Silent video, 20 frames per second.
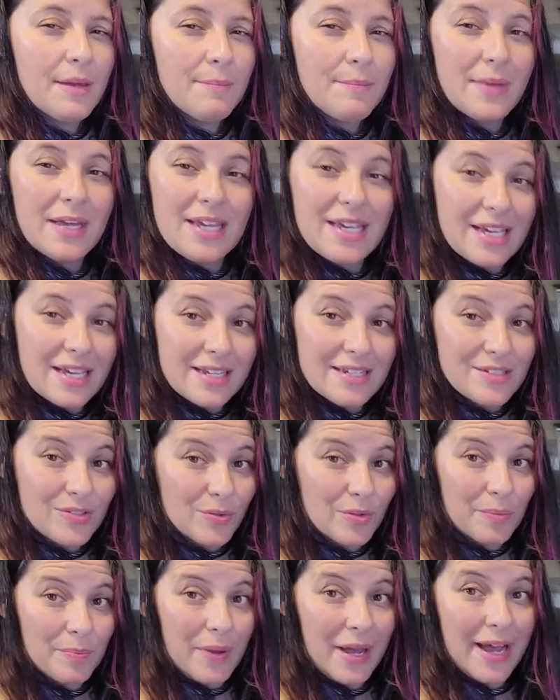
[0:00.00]
making
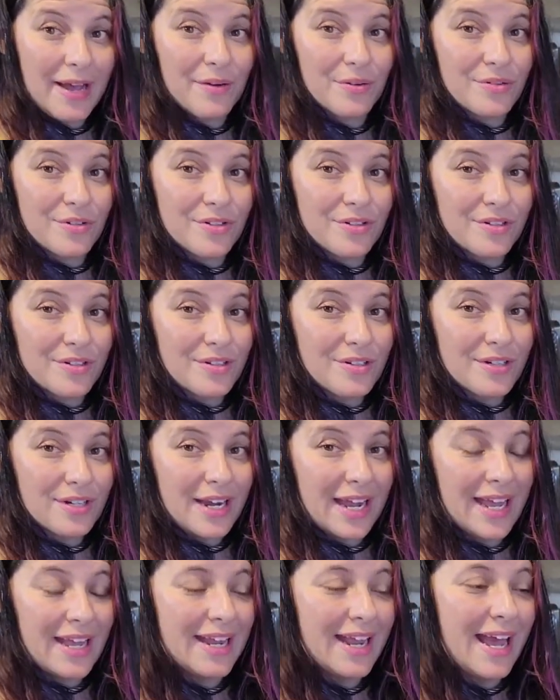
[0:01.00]
into a powder
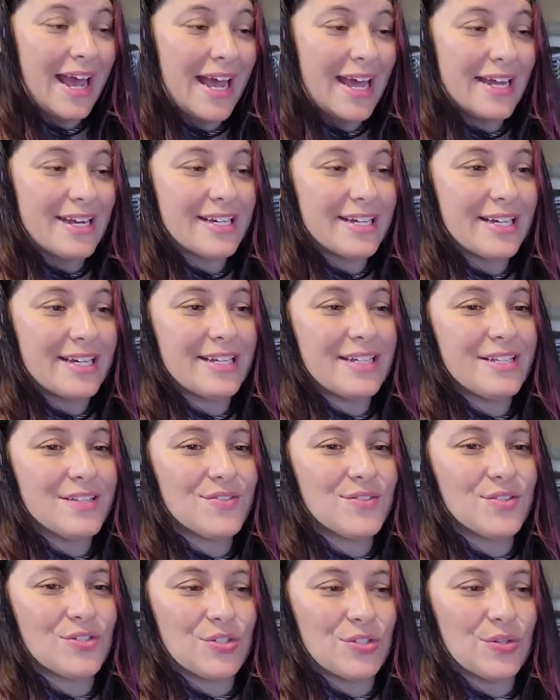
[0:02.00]
and adding it
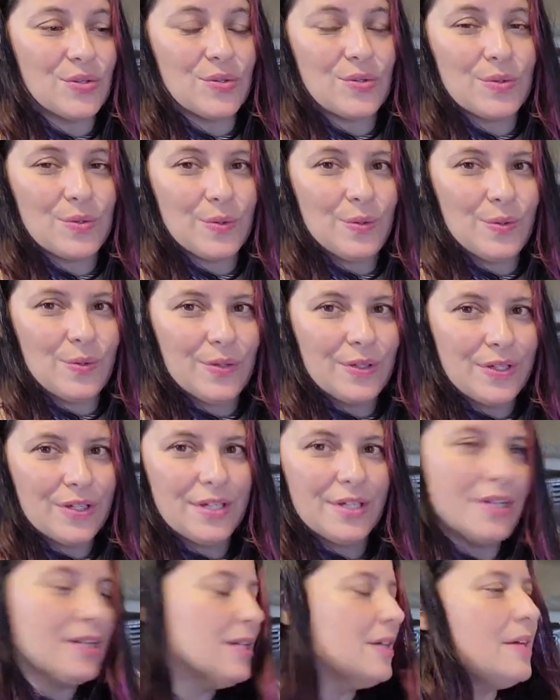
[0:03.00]
to
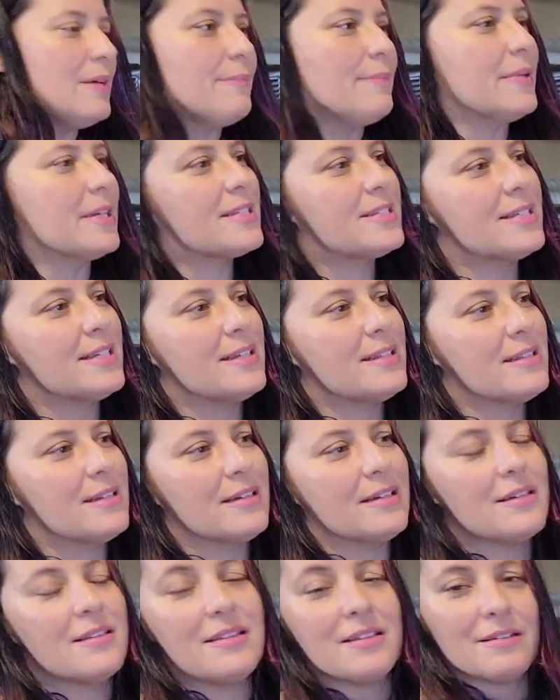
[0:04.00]
mixing
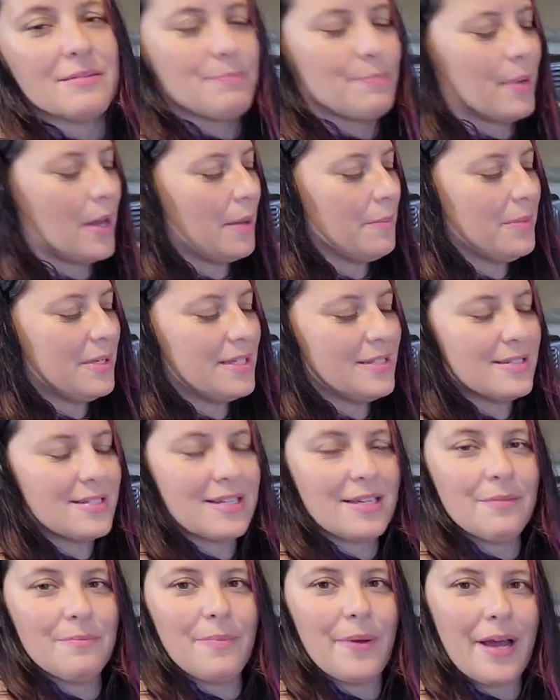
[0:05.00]
the pumpkin
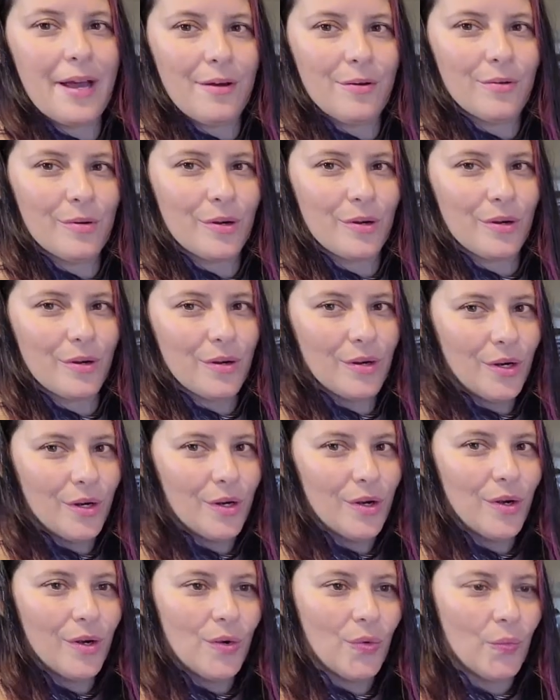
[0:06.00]
skin powder
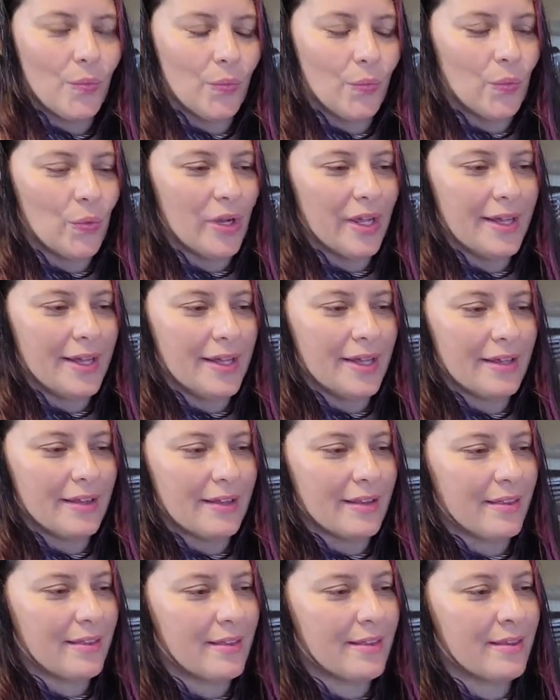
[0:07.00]

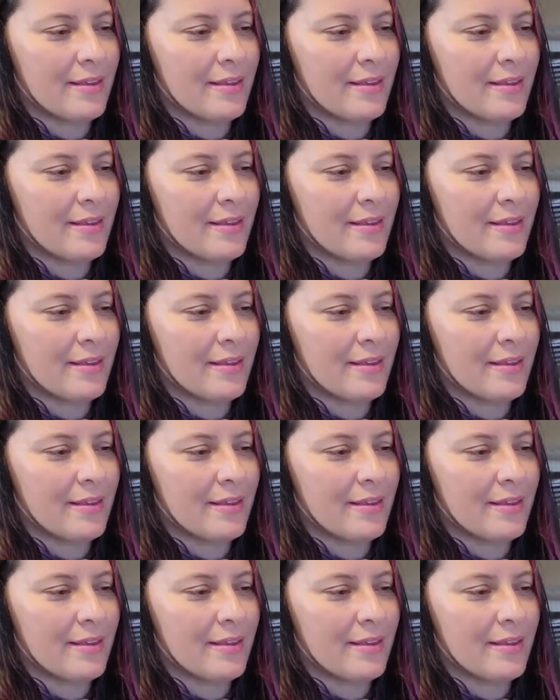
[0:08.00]
with